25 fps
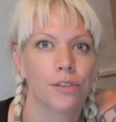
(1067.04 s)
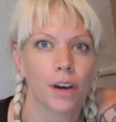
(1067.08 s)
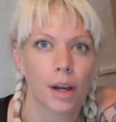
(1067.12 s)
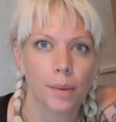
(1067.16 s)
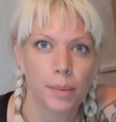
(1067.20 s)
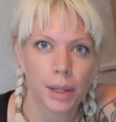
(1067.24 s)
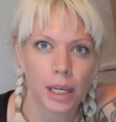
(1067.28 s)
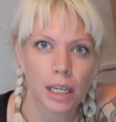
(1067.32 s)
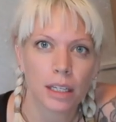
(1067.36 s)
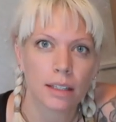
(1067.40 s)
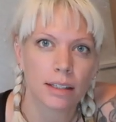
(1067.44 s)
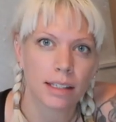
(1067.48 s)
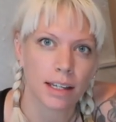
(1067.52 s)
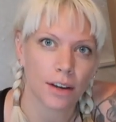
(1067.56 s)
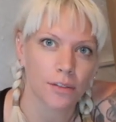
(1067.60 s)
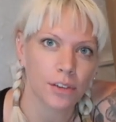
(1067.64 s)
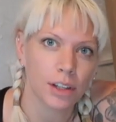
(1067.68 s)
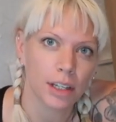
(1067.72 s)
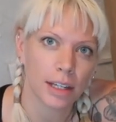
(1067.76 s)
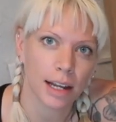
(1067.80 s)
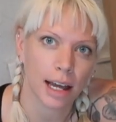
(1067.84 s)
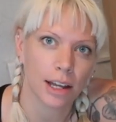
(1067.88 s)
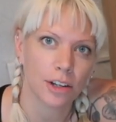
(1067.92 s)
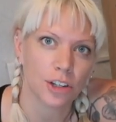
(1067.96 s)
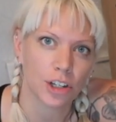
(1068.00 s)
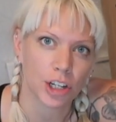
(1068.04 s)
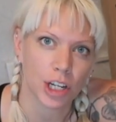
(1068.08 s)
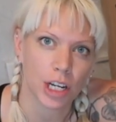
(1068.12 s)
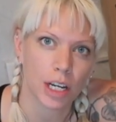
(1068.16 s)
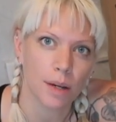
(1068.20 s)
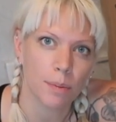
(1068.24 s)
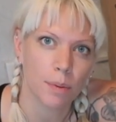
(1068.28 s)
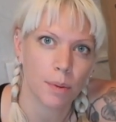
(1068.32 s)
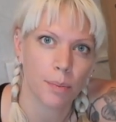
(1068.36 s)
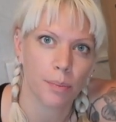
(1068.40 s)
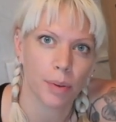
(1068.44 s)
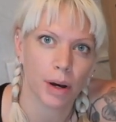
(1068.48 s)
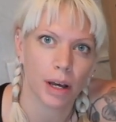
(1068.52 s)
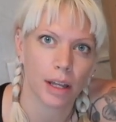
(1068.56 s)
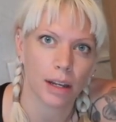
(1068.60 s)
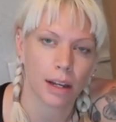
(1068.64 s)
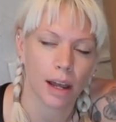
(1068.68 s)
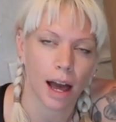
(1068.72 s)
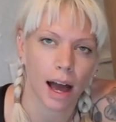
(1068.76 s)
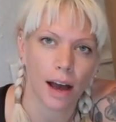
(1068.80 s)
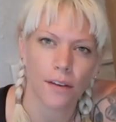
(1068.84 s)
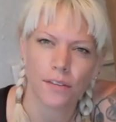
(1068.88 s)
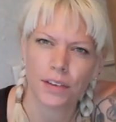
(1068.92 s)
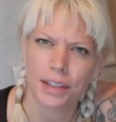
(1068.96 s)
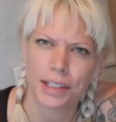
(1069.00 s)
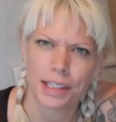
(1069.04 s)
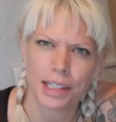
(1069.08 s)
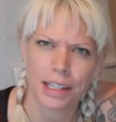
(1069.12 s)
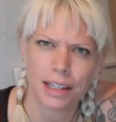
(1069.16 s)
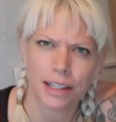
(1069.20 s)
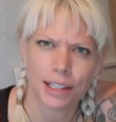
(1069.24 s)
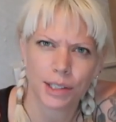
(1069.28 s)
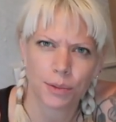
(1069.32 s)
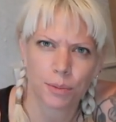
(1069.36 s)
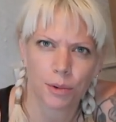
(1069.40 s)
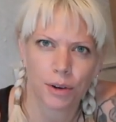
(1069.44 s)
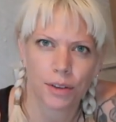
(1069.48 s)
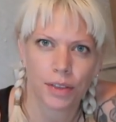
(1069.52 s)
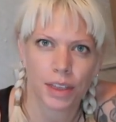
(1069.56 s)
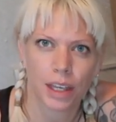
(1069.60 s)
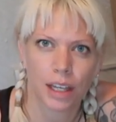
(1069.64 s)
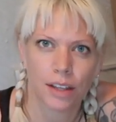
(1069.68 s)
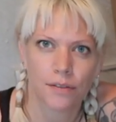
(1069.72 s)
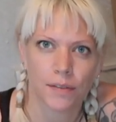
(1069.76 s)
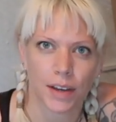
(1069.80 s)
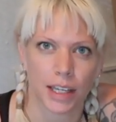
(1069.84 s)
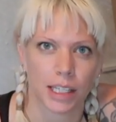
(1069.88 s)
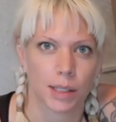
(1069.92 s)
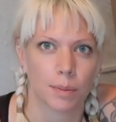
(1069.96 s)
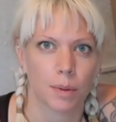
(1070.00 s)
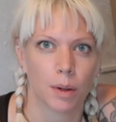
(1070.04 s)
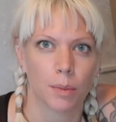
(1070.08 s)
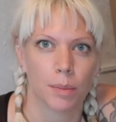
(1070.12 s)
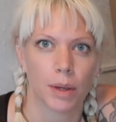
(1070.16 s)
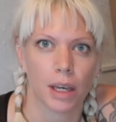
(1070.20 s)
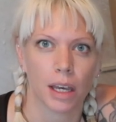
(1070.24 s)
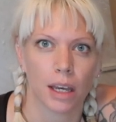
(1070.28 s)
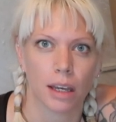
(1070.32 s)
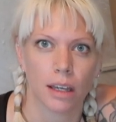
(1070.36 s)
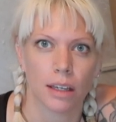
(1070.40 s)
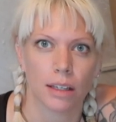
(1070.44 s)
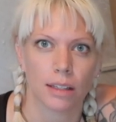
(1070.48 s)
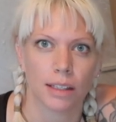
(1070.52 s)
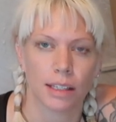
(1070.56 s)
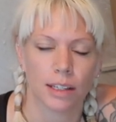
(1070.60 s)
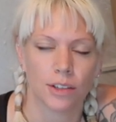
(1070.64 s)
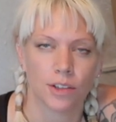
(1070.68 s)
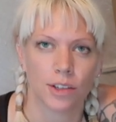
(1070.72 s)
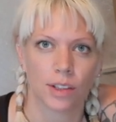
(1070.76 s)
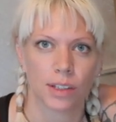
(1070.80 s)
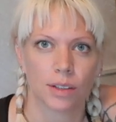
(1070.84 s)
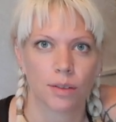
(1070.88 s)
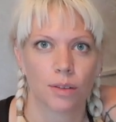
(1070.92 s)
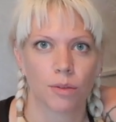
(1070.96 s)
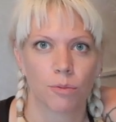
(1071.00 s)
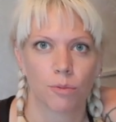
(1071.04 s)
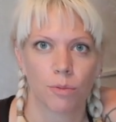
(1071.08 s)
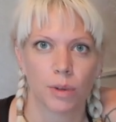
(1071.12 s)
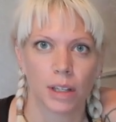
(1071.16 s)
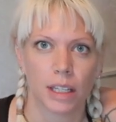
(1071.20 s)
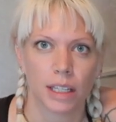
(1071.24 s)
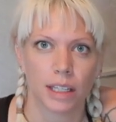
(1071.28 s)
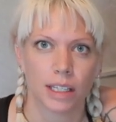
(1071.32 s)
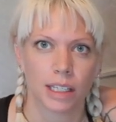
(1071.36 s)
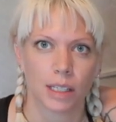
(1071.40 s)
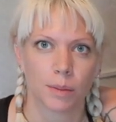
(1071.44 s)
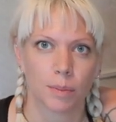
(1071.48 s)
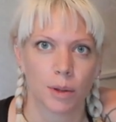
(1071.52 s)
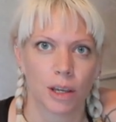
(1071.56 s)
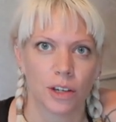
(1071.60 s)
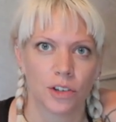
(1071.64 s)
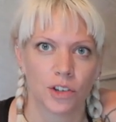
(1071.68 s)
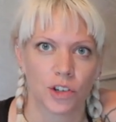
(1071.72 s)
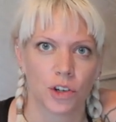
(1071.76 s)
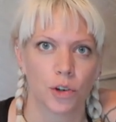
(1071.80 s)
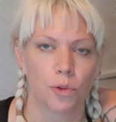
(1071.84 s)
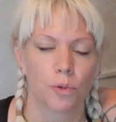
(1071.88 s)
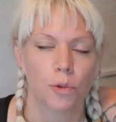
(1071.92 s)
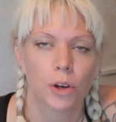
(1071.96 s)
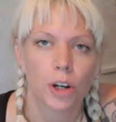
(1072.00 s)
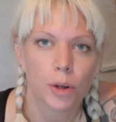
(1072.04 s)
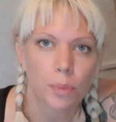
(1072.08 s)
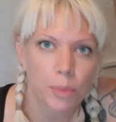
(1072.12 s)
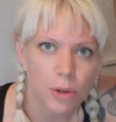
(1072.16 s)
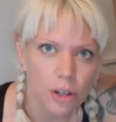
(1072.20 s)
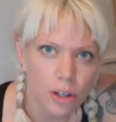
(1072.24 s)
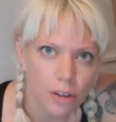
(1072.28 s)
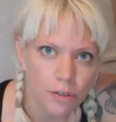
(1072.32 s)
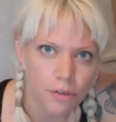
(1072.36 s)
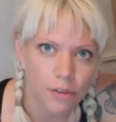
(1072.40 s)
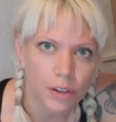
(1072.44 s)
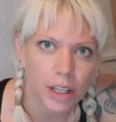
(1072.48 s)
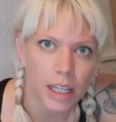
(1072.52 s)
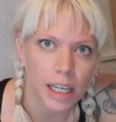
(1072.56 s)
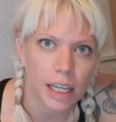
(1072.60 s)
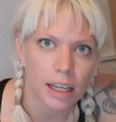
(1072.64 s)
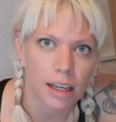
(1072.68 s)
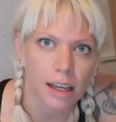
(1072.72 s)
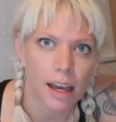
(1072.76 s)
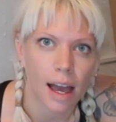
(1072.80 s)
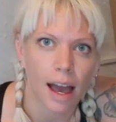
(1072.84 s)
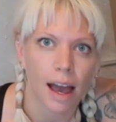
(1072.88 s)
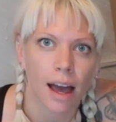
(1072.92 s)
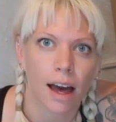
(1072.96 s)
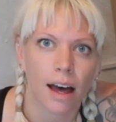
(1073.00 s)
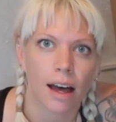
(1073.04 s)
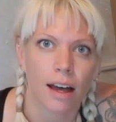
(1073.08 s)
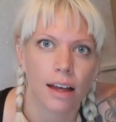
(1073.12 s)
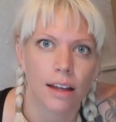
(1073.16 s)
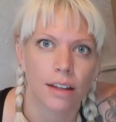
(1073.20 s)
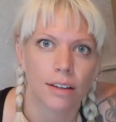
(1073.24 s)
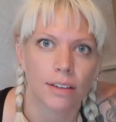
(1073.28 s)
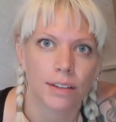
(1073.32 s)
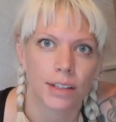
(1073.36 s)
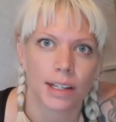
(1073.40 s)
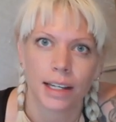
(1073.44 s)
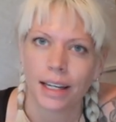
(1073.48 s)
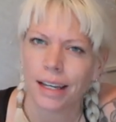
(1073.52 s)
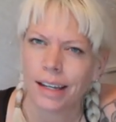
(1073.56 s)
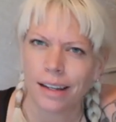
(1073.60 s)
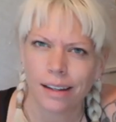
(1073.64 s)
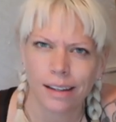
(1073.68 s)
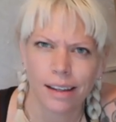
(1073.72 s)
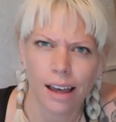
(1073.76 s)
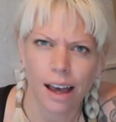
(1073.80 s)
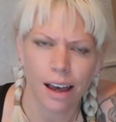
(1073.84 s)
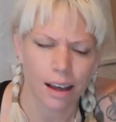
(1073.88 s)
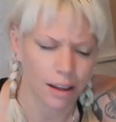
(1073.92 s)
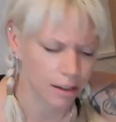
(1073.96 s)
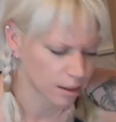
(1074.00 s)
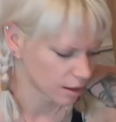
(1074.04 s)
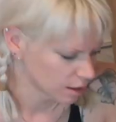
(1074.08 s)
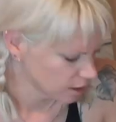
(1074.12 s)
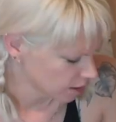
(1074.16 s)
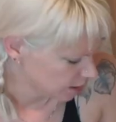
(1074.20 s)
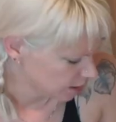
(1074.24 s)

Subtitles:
framing is definitely not cheap, but obviously it's worth the investment because it just really displays your work beautifully, and yeah,